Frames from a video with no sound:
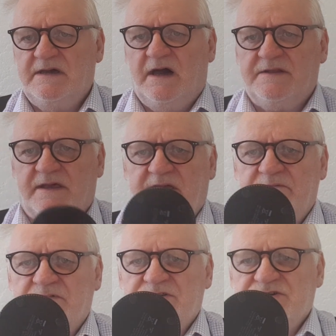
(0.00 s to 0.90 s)
and they
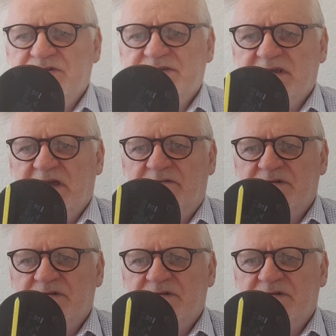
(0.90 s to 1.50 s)
keep reducing it,